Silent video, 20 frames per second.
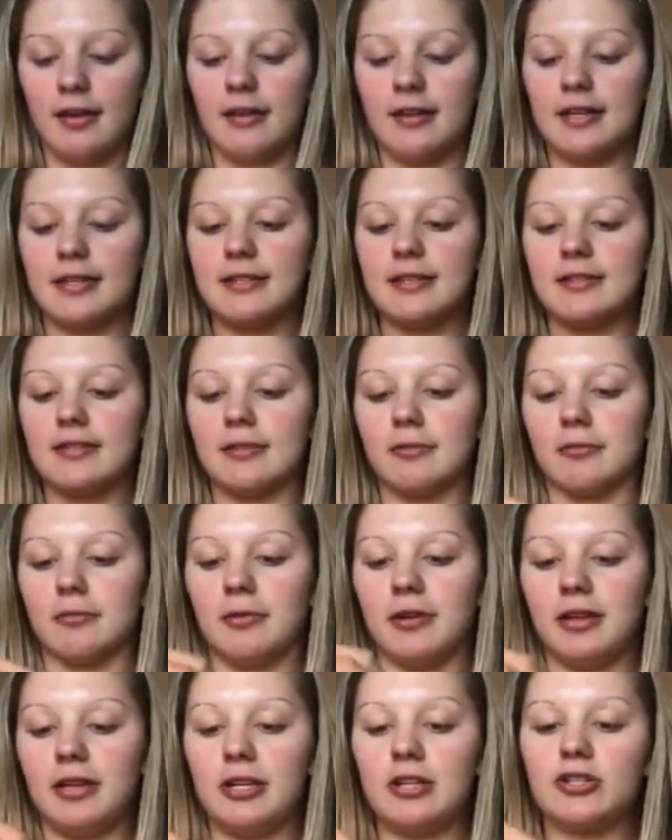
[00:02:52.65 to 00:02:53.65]
This is a
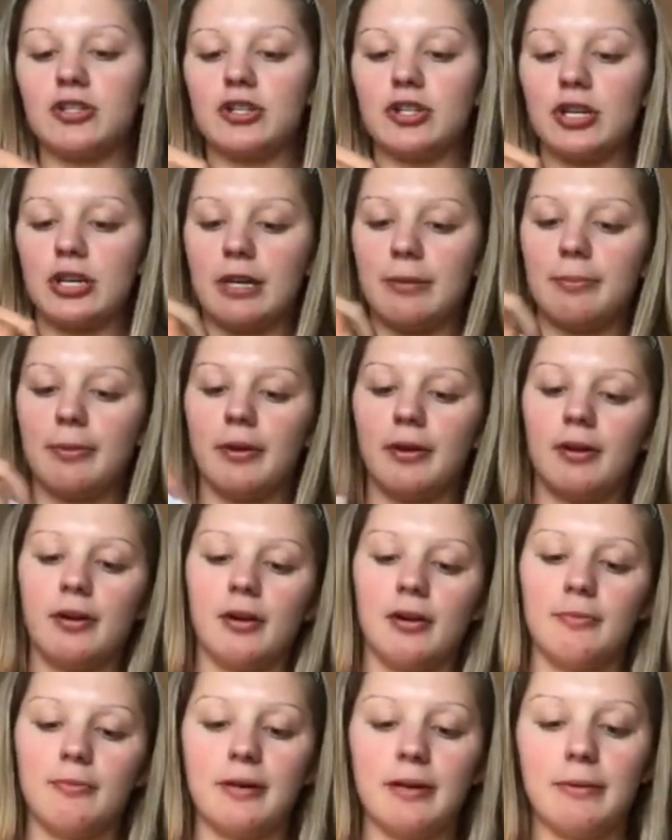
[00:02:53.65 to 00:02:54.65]
really cheap
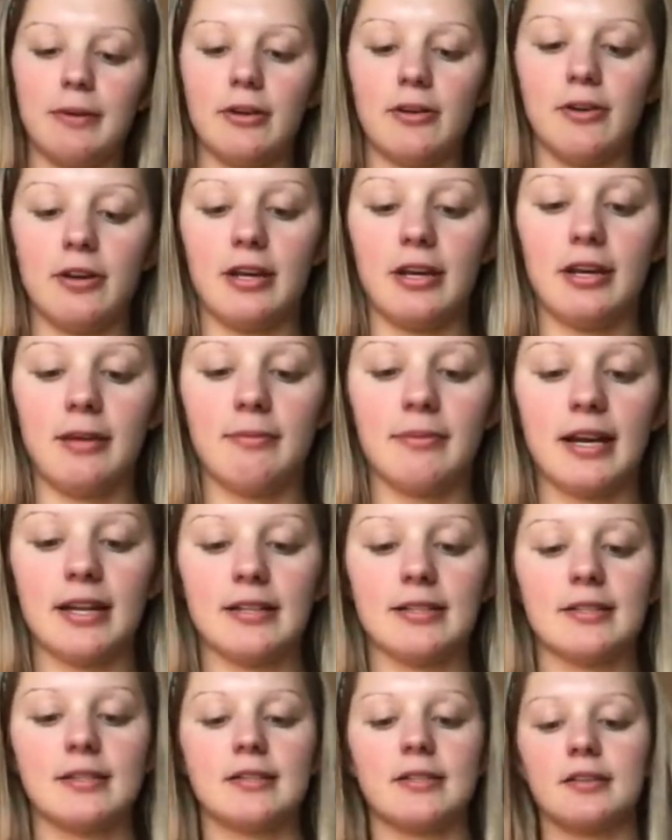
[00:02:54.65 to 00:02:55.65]
BB cream
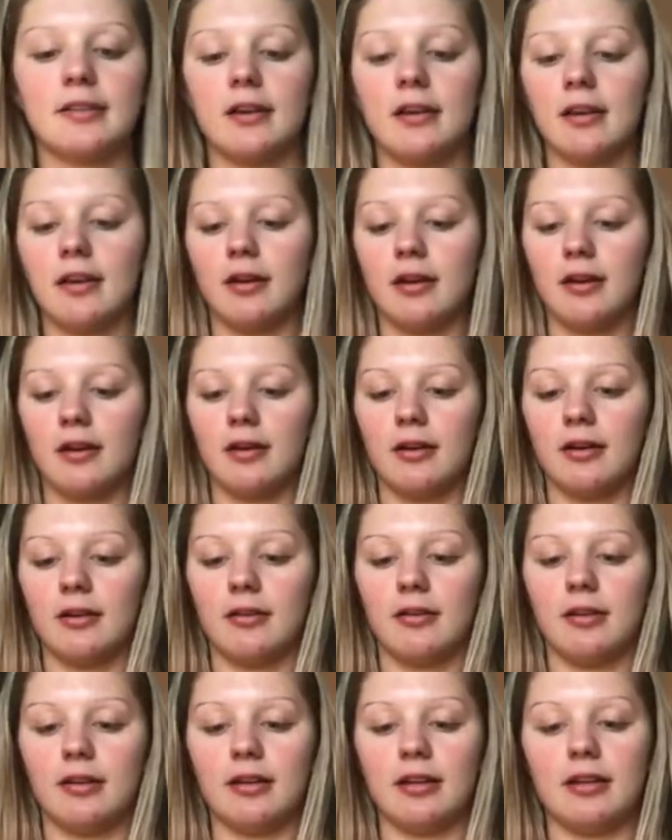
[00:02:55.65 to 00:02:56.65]
that
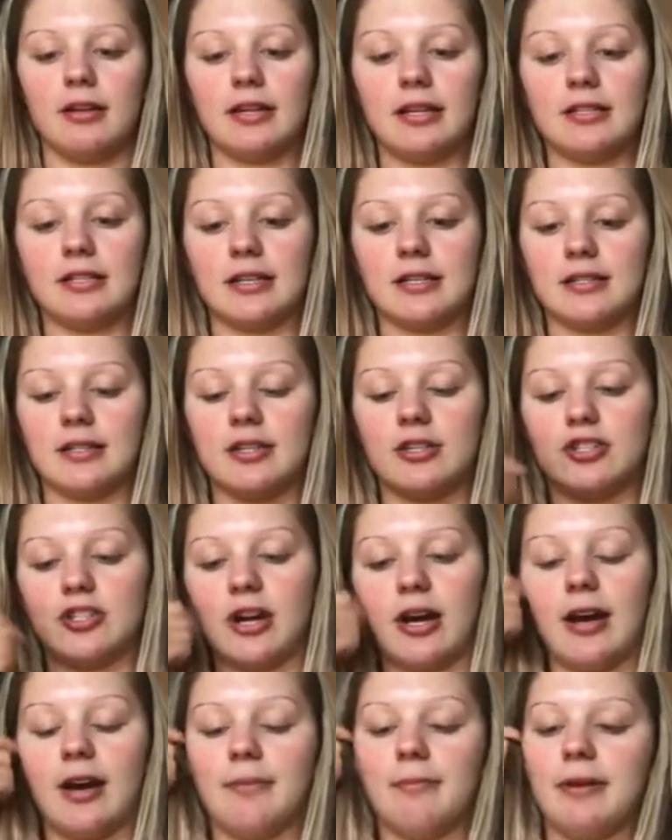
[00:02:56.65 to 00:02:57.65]
does the
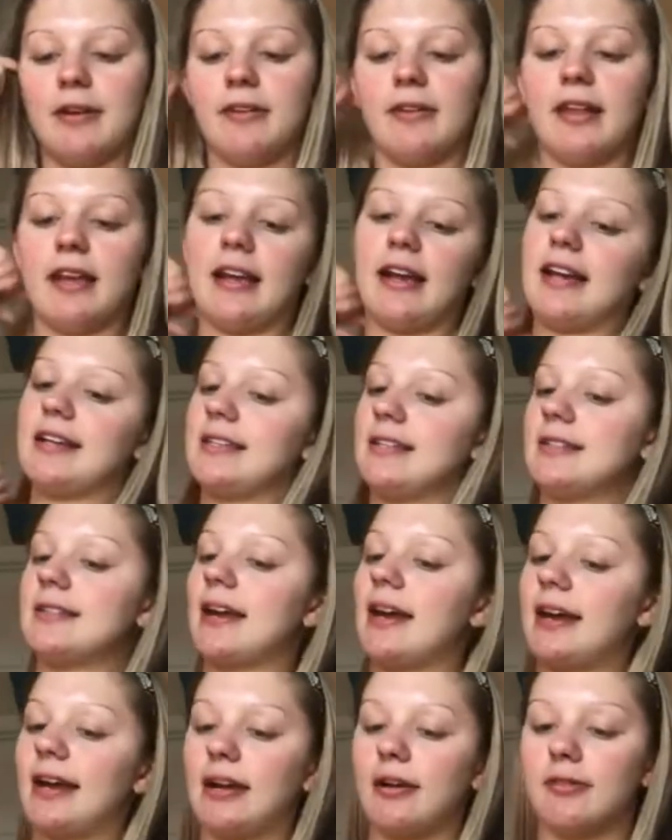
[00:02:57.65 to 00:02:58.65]
job, and like I
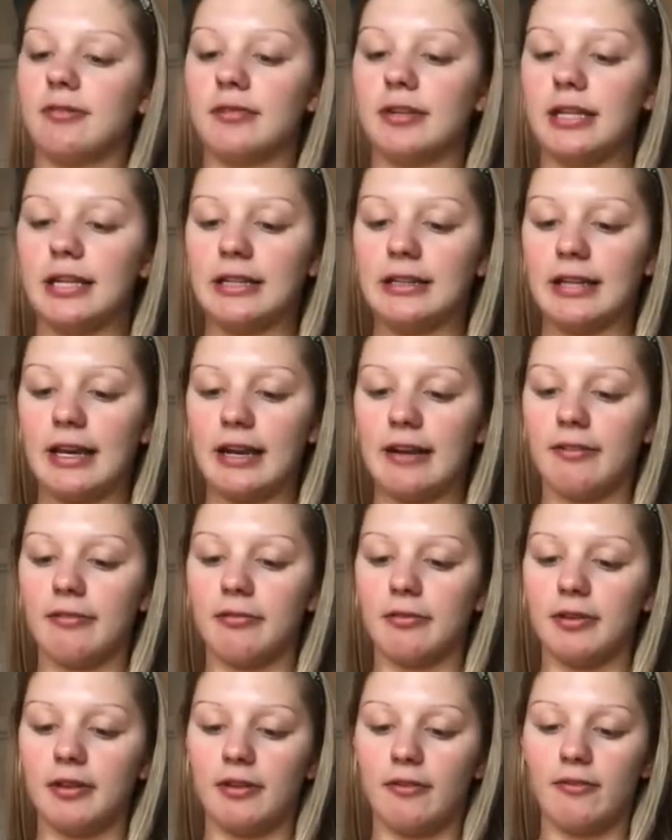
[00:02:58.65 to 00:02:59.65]
said, I don't really like
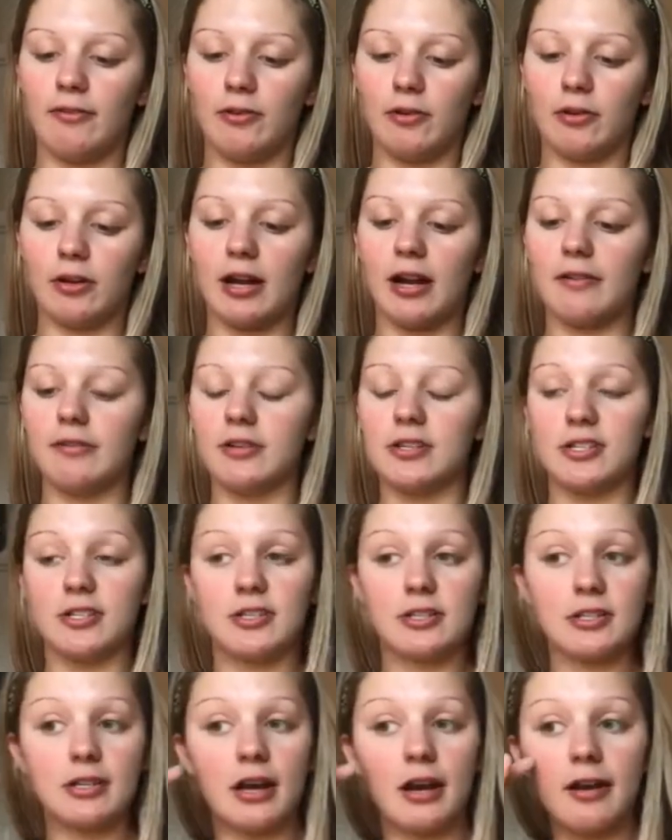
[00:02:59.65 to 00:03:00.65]
really full coverage
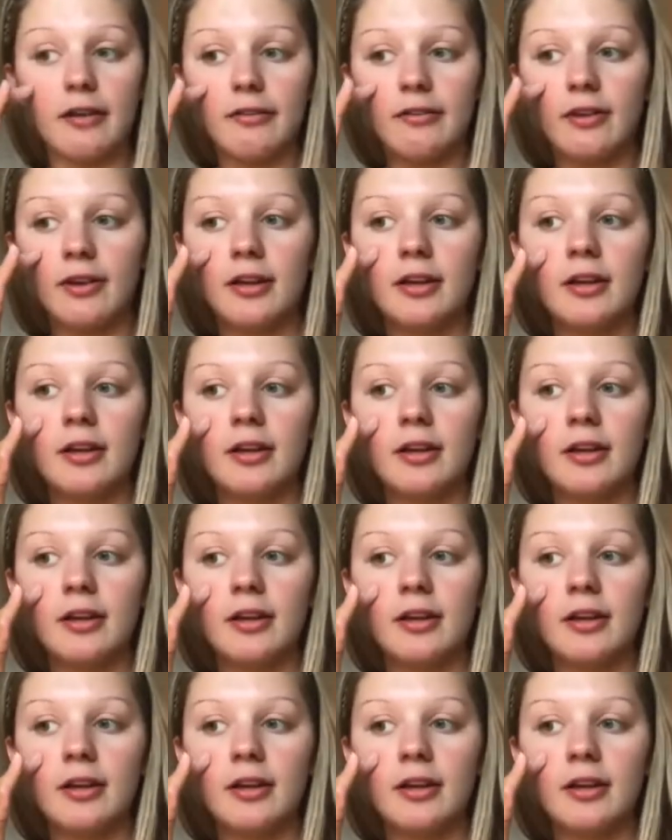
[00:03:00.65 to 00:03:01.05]
stuff.